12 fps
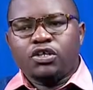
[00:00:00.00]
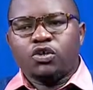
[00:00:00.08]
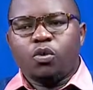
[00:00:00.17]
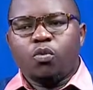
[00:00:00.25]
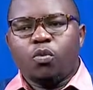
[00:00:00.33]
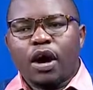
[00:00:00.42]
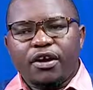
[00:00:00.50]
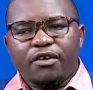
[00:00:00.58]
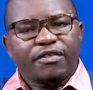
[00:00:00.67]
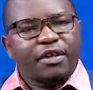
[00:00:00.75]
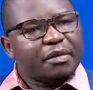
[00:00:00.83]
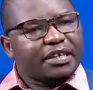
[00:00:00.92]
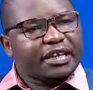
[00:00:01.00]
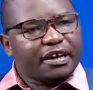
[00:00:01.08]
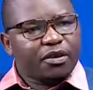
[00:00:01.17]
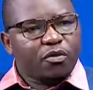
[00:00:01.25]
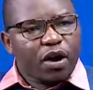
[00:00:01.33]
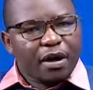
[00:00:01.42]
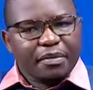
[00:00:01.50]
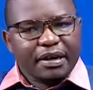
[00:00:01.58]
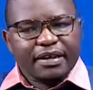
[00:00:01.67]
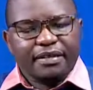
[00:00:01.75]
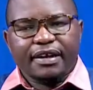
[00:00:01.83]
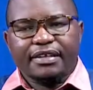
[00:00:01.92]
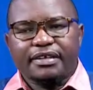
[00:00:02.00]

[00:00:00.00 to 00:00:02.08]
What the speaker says: So one of the major requirements